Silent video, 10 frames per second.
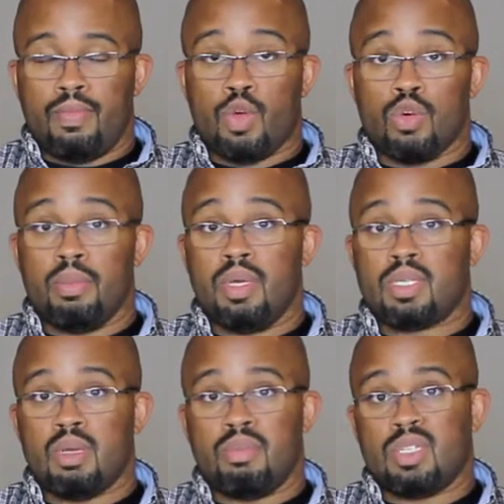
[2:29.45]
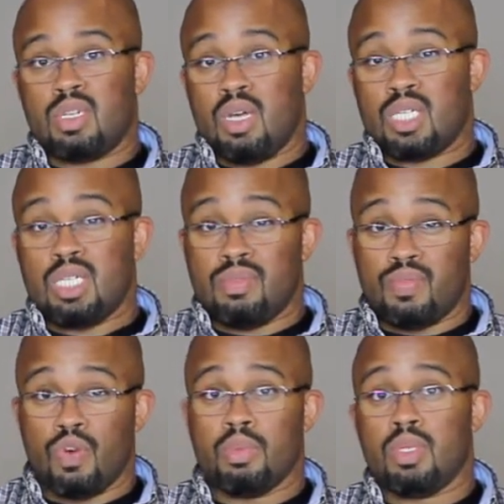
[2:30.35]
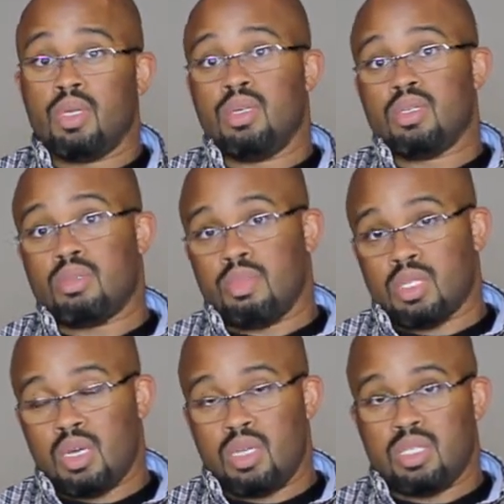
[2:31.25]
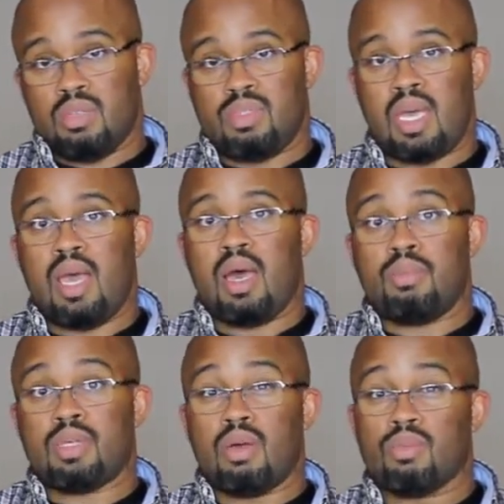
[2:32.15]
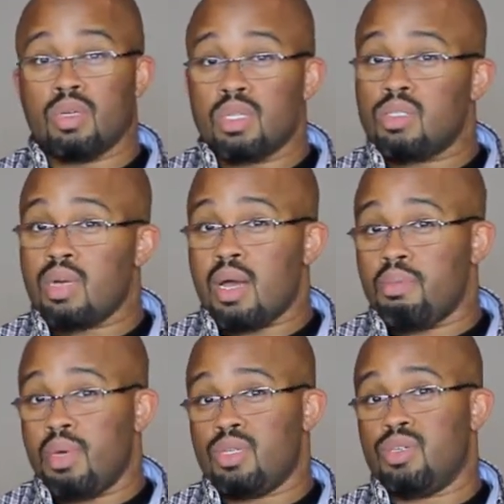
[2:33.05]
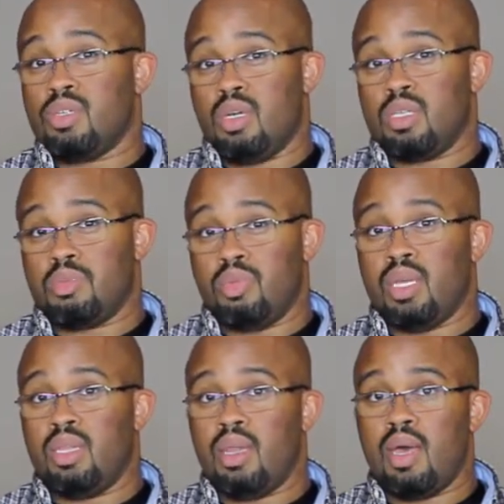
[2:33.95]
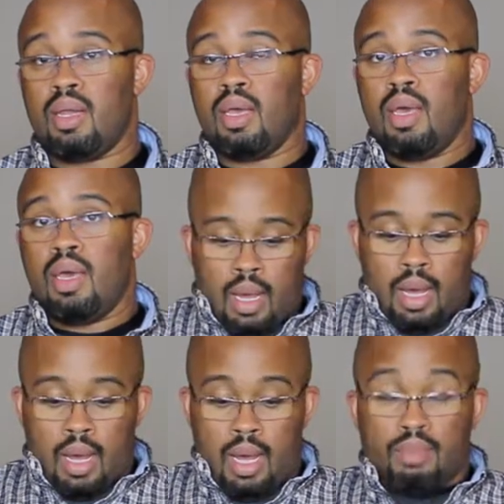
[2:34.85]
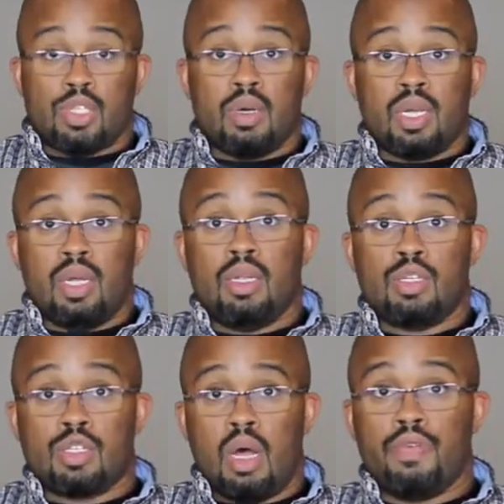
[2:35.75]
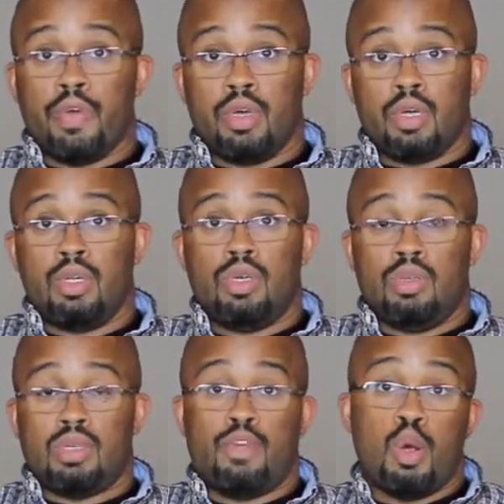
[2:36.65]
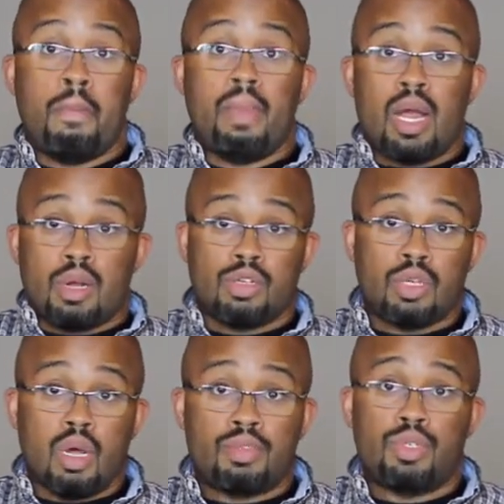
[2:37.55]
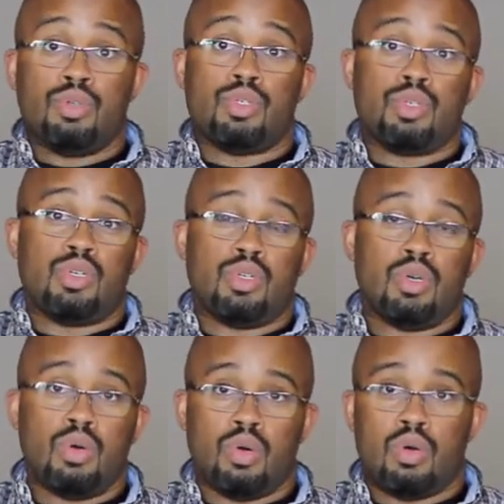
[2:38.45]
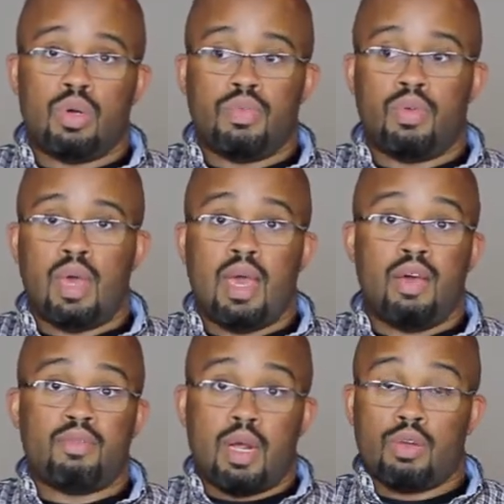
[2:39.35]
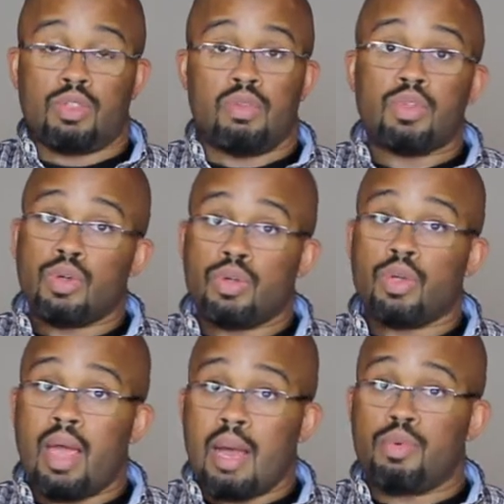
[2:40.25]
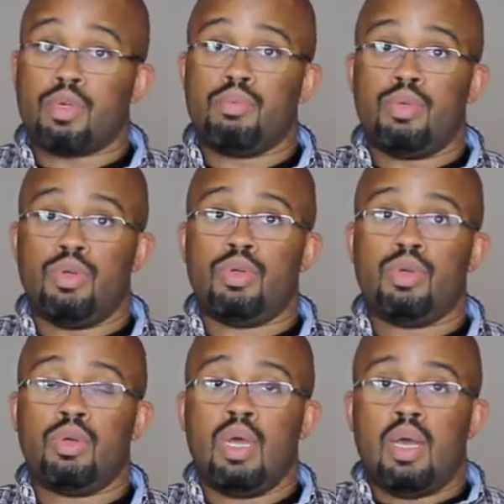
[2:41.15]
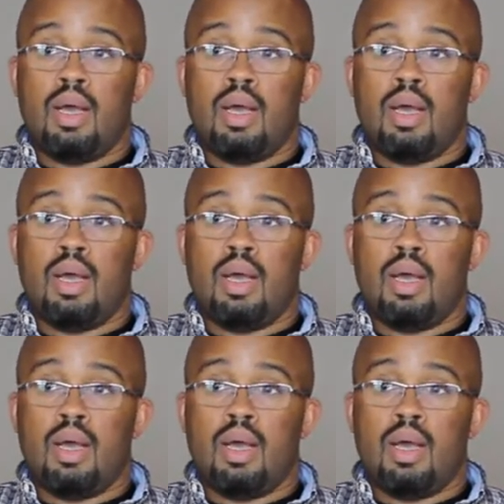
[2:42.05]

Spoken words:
there will be some discussion of formulas, some discussion of tabs. I'll really try to make sure to explain that. So again, software you're going to use if you're a Microsoft user or if you have Microsoft Word on your Apple computer.